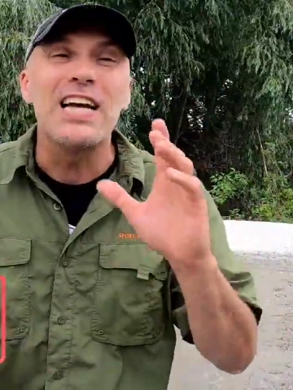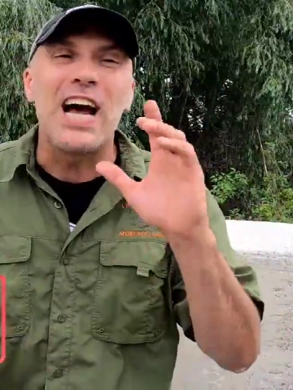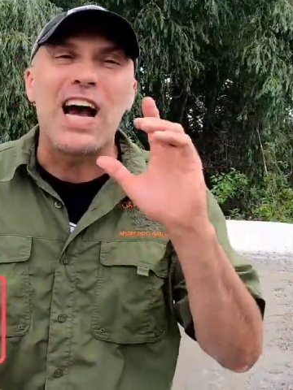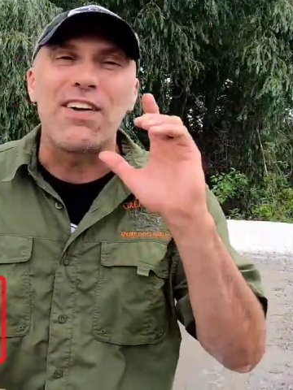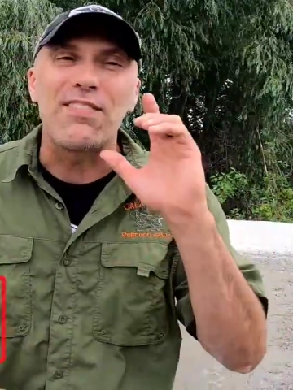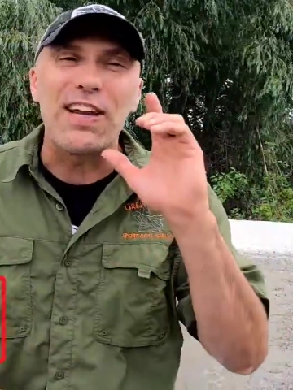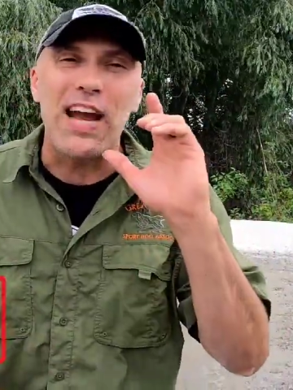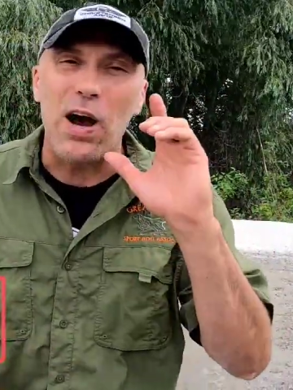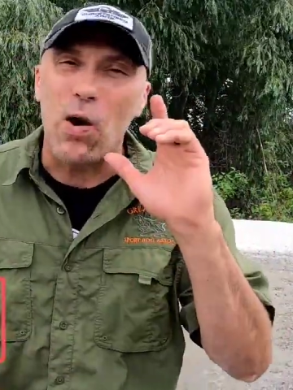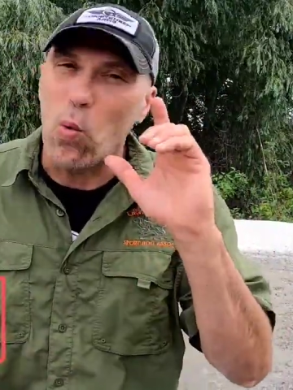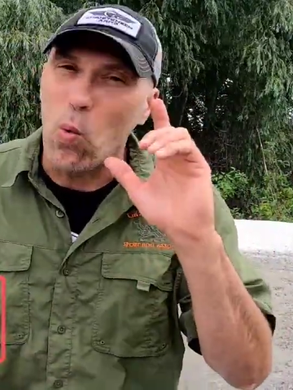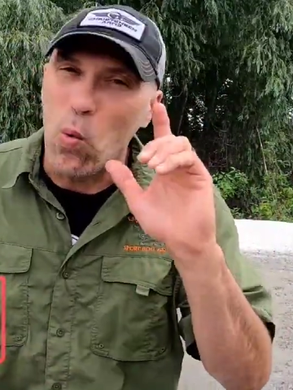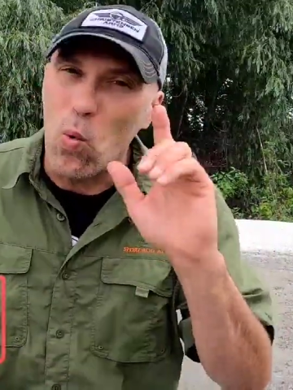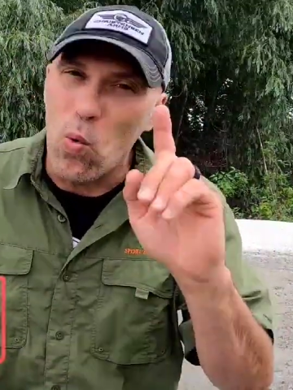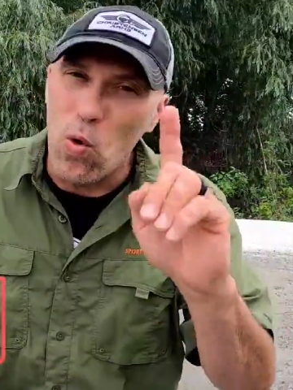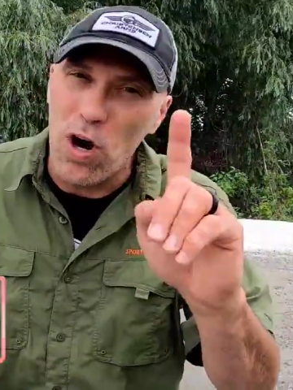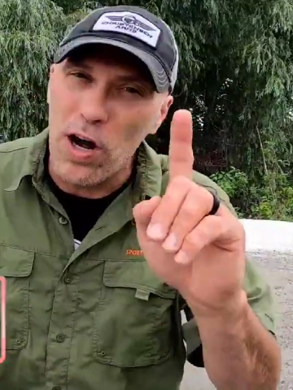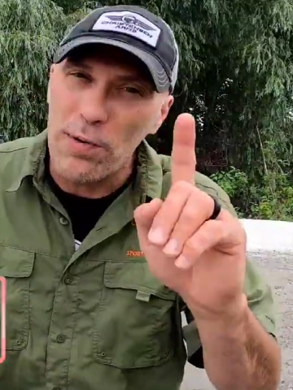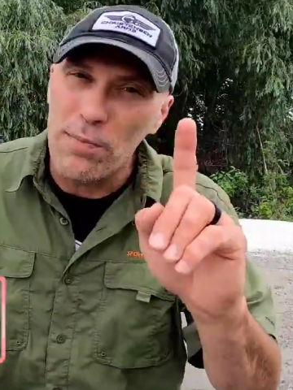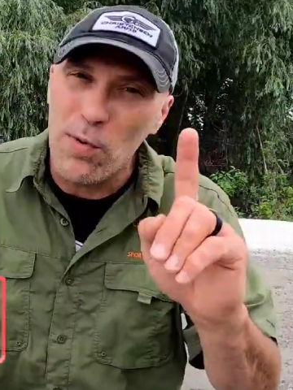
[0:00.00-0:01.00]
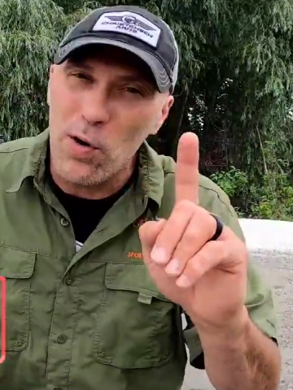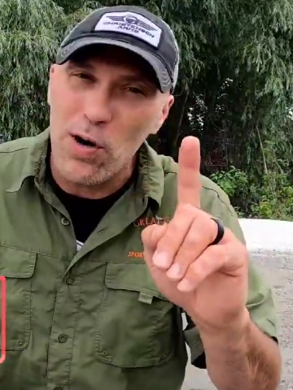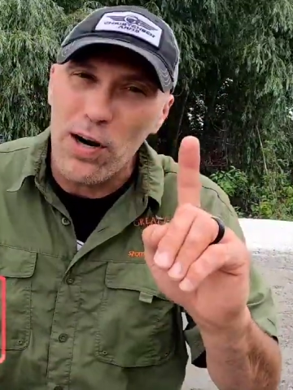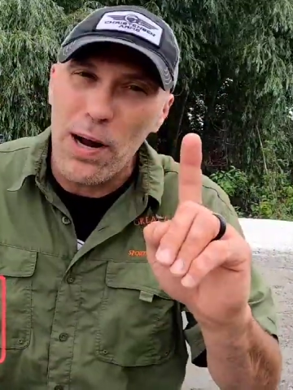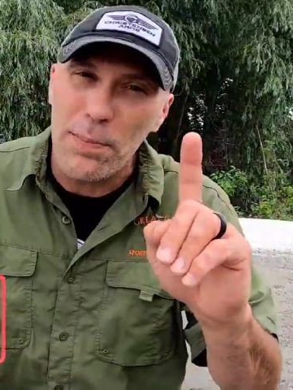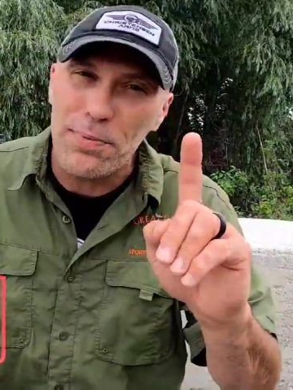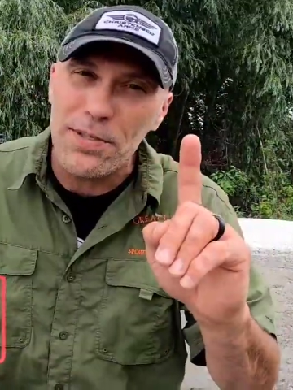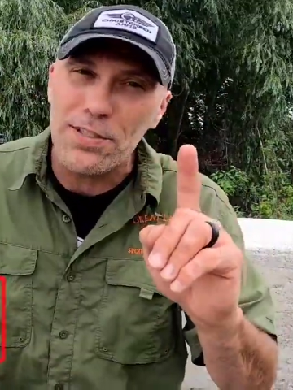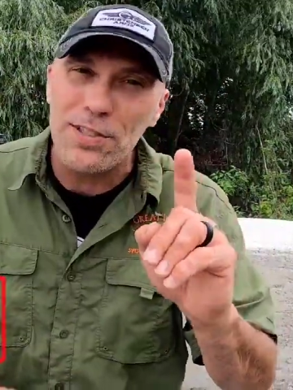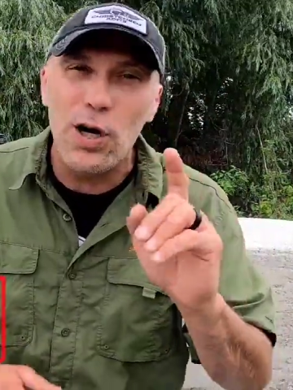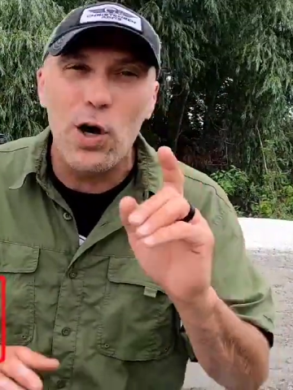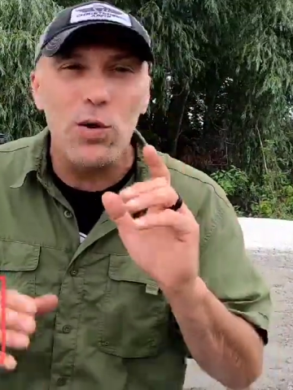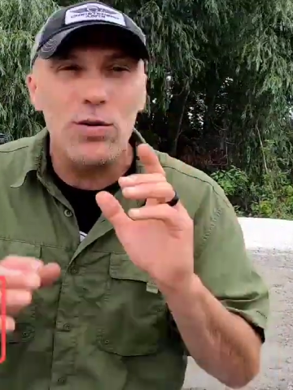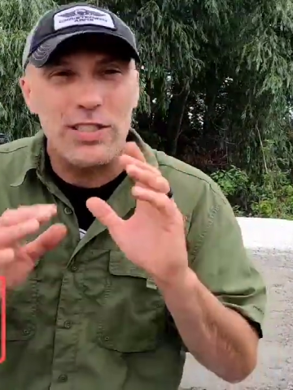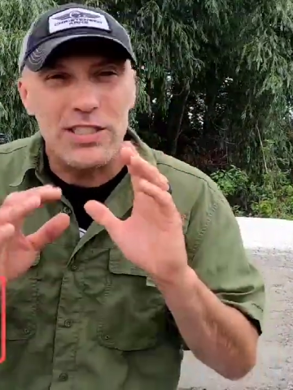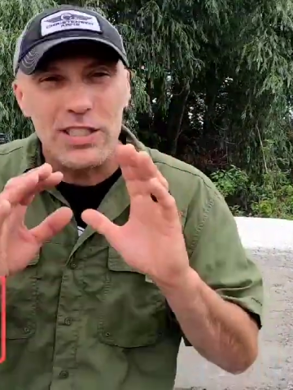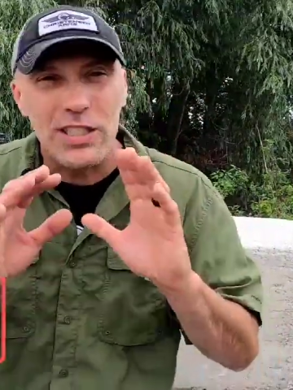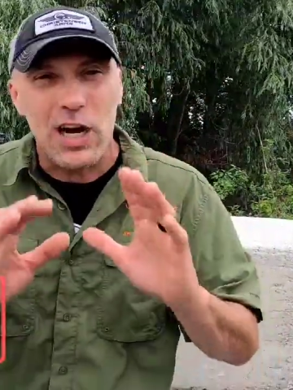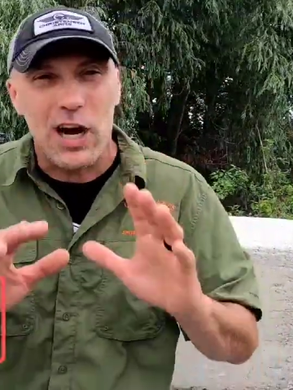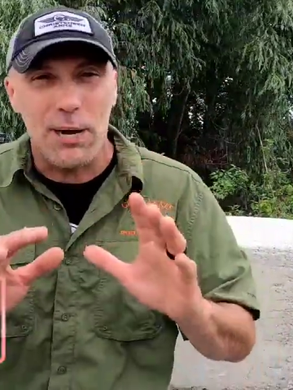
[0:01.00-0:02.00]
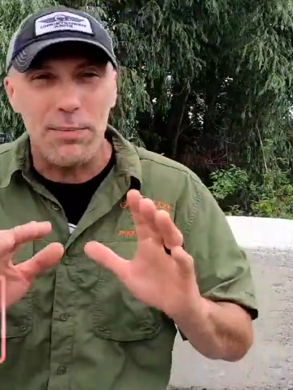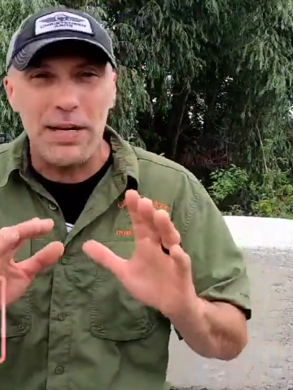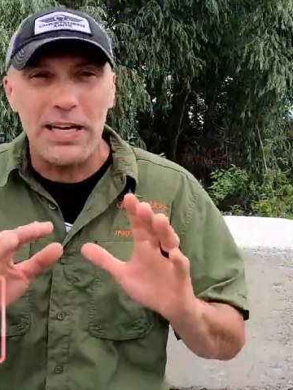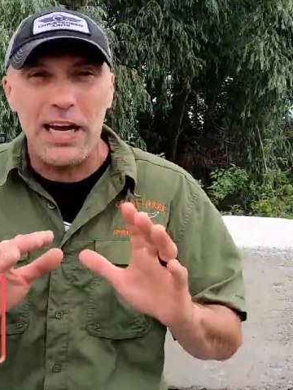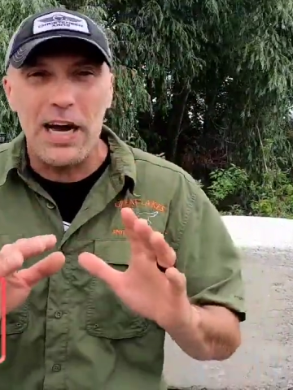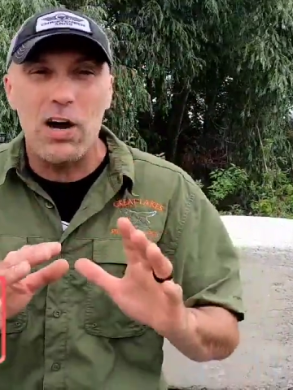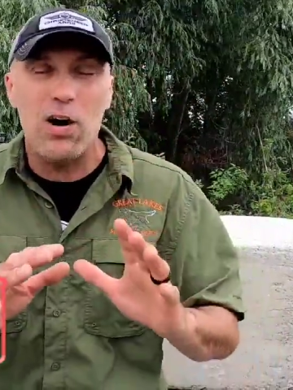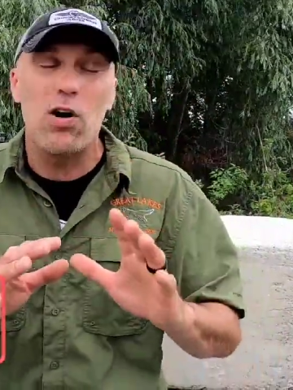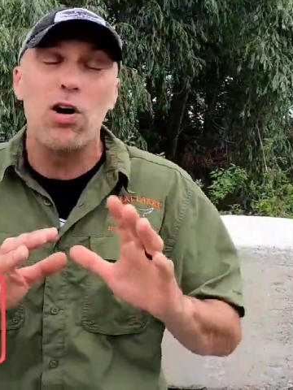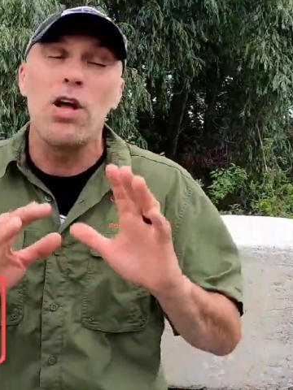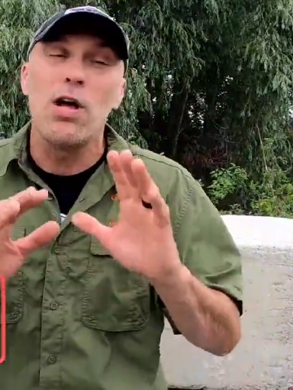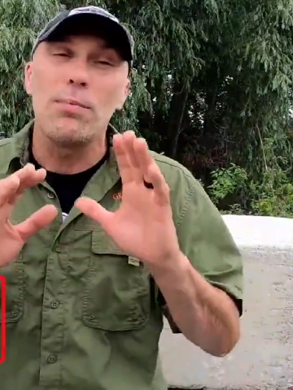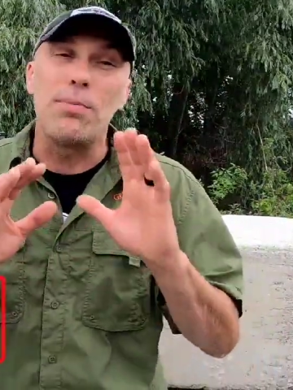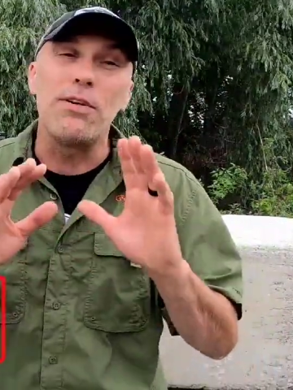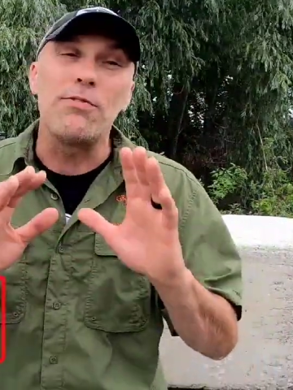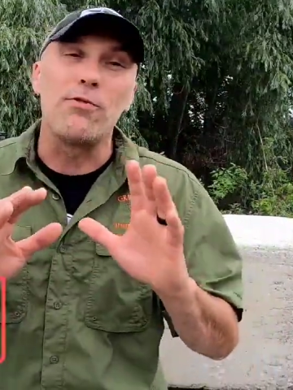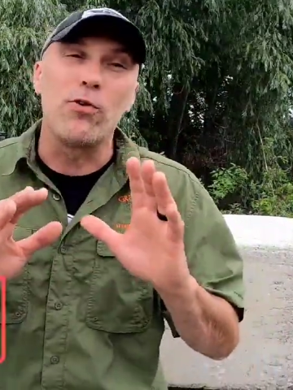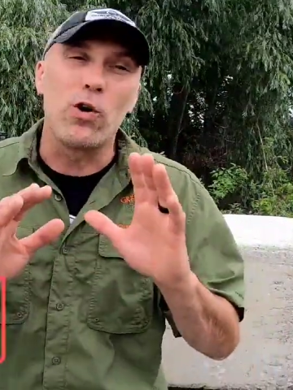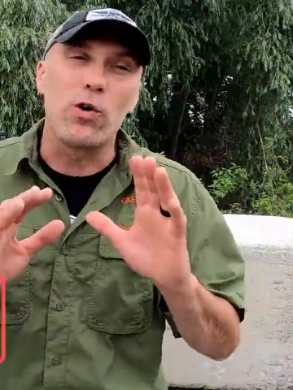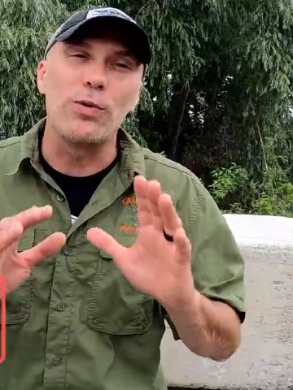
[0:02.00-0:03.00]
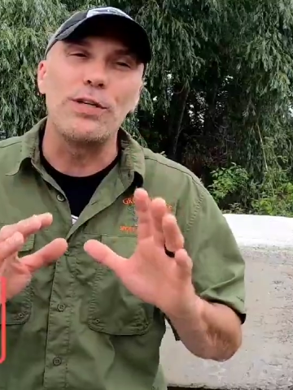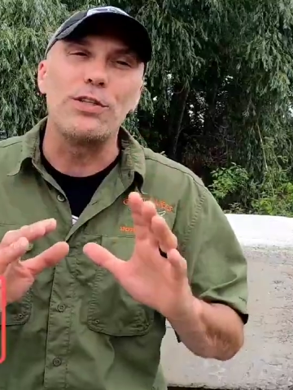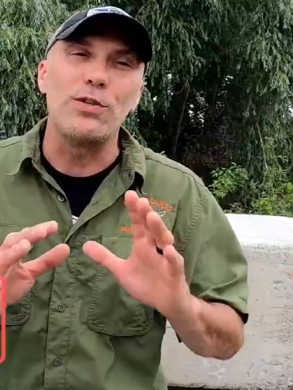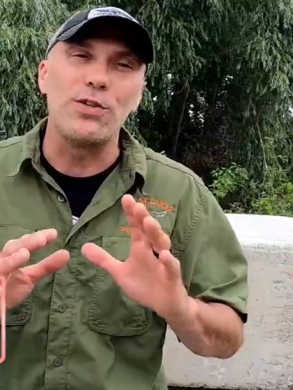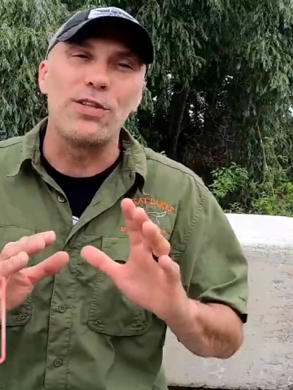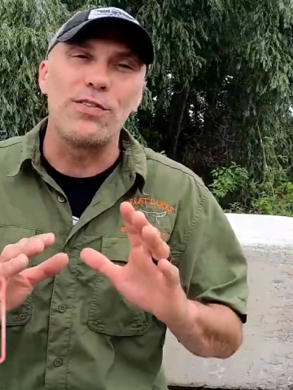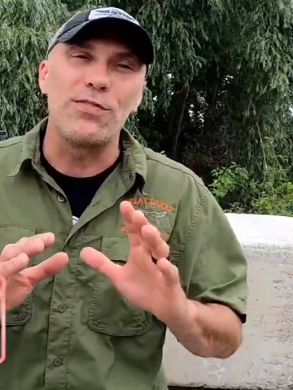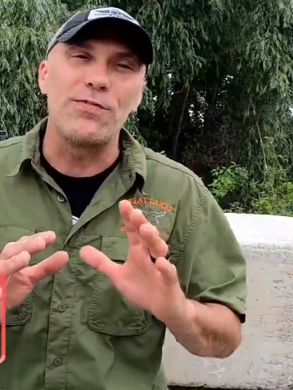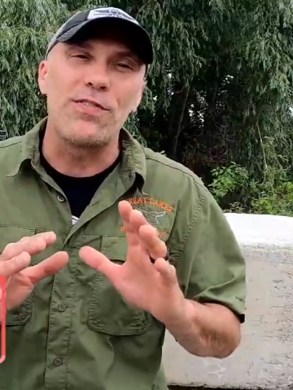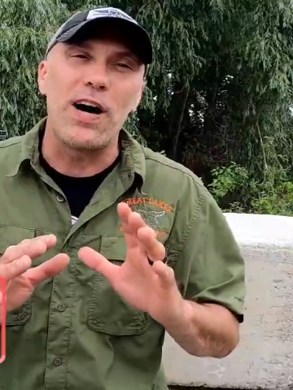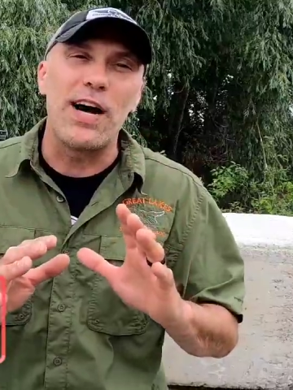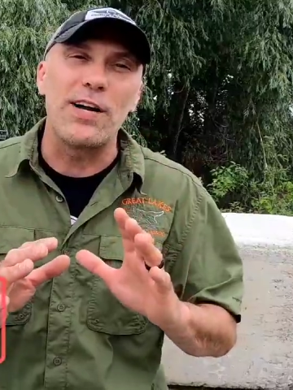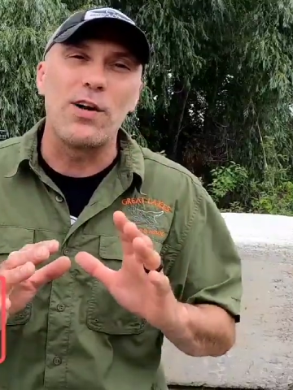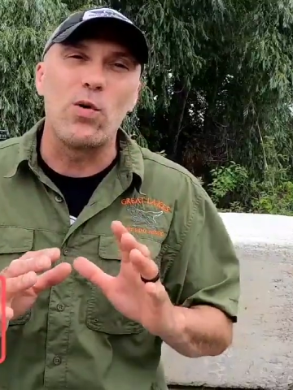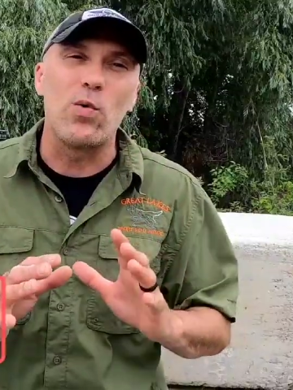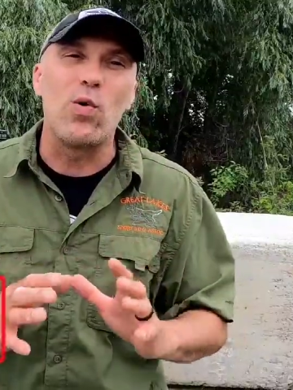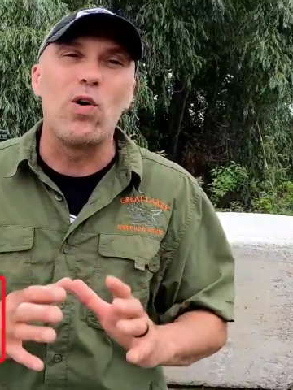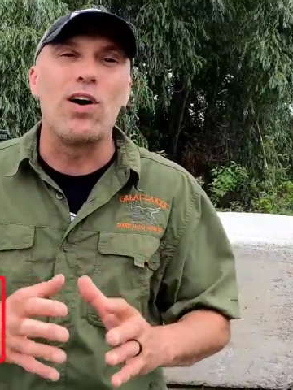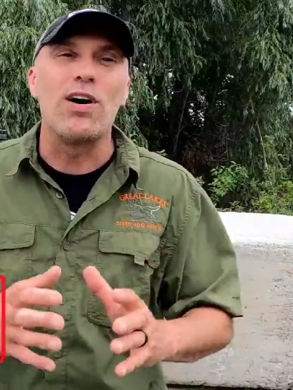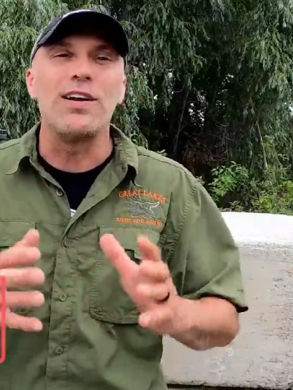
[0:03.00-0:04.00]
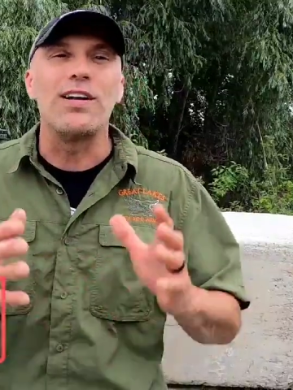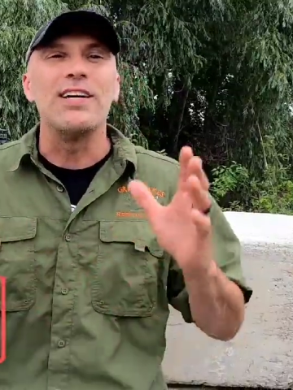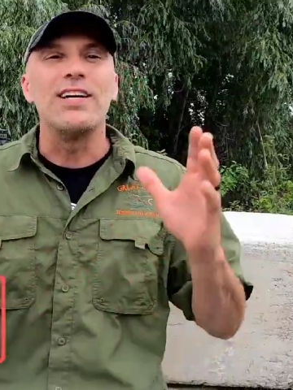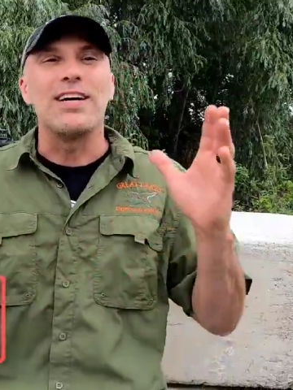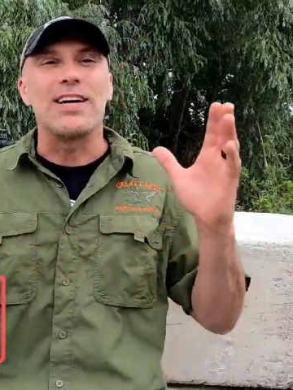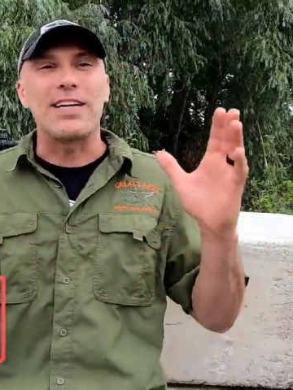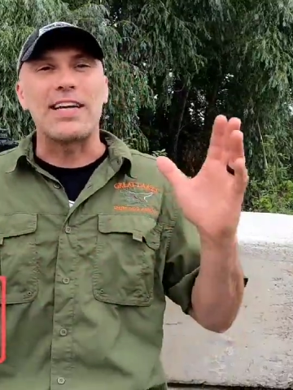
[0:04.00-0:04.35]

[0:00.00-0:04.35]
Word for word: I've got one more episode coming out before we do the final one.